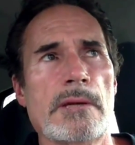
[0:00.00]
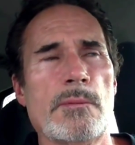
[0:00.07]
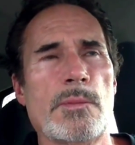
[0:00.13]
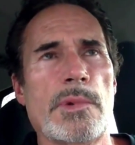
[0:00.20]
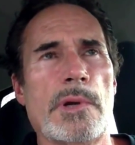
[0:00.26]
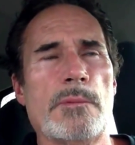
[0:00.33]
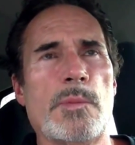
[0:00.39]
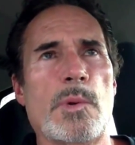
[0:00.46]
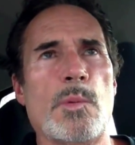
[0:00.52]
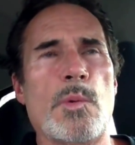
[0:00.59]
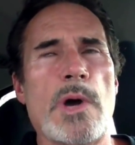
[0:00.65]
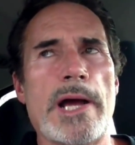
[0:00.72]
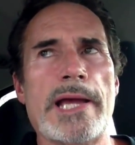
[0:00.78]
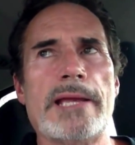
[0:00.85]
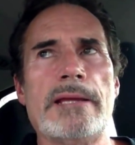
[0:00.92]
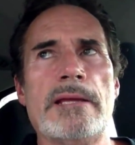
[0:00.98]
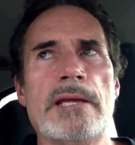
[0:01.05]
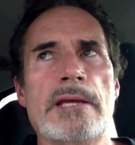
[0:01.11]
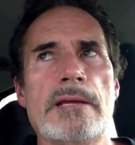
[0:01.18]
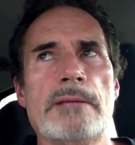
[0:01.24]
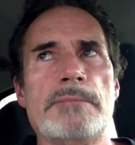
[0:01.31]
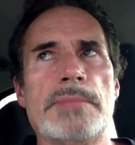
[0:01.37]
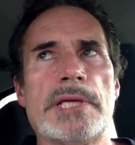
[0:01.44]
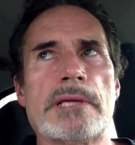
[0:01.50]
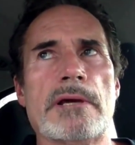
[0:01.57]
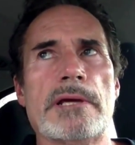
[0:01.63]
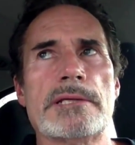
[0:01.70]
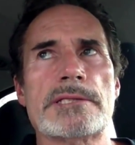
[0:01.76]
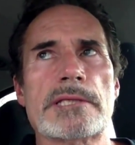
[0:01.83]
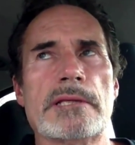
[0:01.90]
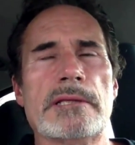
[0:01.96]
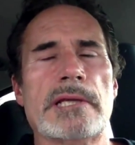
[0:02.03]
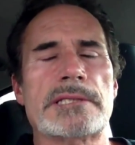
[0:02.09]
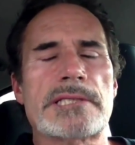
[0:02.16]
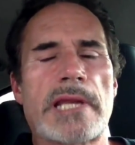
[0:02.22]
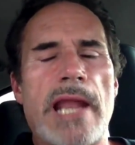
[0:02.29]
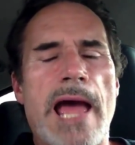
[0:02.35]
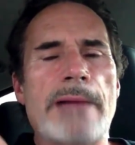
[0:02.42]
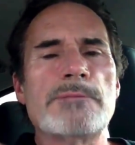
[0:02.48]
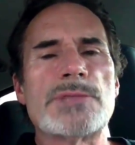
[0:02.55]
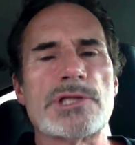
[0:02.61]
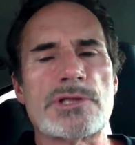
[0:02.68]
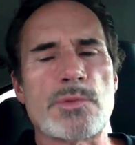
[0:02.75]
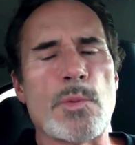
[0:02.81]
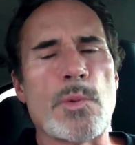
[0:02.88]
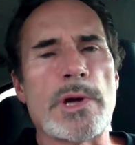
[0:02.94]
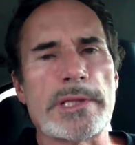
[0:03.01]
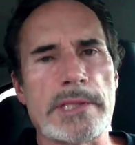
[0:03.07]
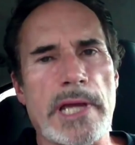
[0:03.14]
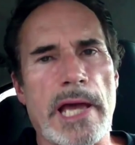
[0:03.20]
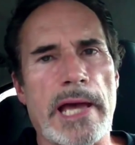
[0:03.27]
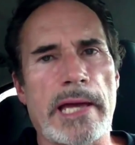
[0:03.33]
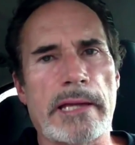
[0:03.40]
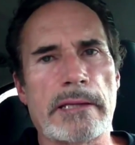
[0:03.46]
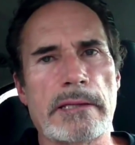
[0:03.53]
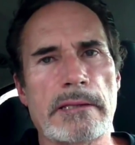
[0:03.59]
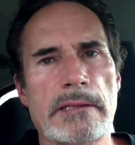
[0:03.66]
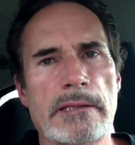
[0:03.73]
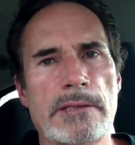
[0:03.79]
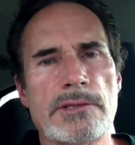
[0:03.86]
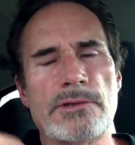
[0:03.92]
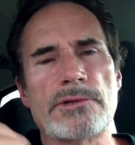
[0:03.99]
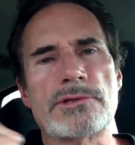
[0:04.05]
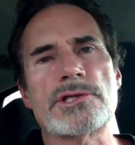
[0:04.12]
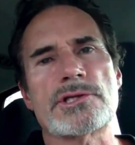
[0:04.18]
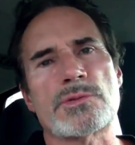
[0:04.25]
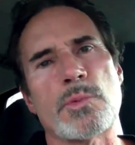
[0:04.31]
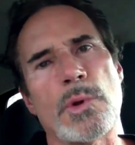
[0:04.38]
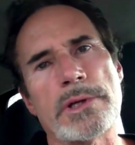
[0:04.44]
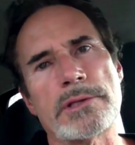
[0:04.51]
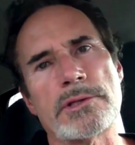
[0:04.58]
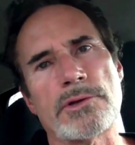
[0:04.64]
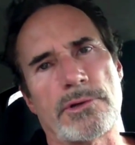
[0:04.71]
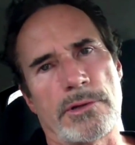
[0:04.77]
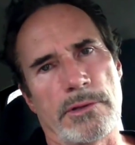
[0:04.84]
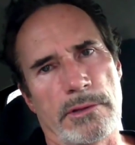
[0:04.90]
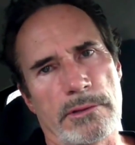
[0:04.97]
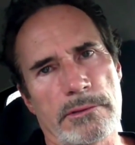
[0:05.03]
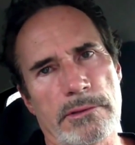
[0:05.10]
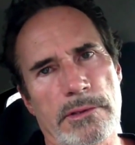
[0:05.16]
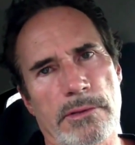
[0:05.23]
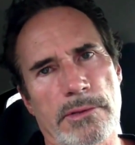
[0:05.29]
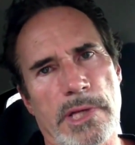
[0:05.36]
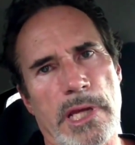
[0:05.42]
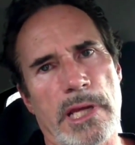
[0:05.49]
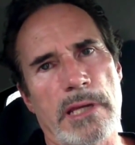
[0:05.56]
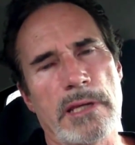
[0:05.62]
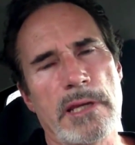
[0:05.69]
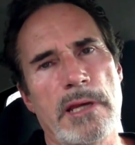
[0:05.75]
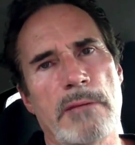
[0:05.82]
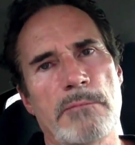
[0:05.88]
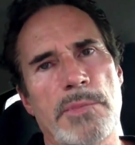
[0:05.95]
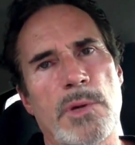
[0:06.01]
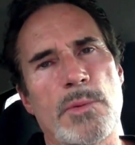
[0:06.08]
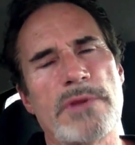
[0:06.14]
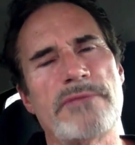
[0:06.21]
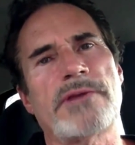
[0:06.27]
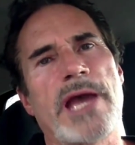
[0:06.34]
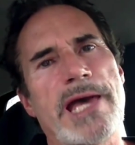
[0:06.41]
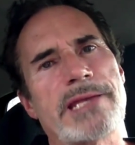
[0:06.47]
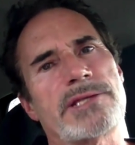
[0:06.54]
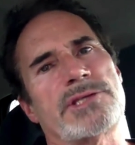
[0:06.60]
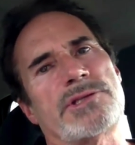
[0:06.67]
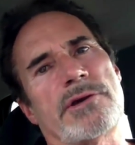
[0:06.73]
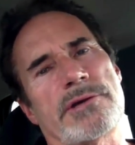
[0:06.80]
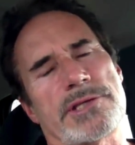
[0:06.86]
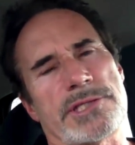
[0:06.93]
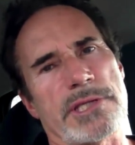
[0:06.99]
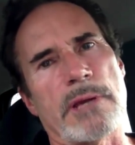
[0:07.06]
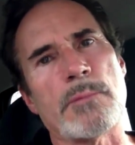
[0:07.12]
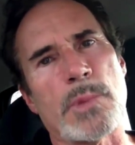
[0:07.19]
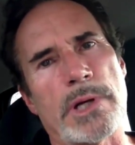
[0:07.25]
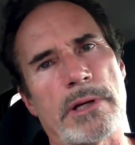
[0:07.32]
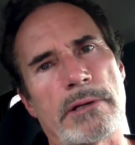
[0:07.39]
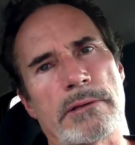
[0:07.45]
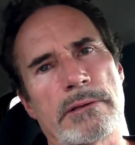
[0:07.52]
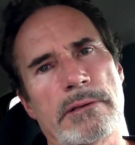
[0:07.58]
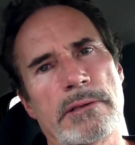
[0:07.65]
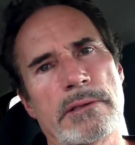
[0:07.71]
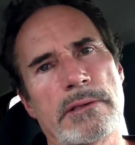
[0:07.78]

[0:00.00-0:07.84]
Why? Because, listen, I'm just one guy. You're just one girl, okay? But we've got to start somewhere.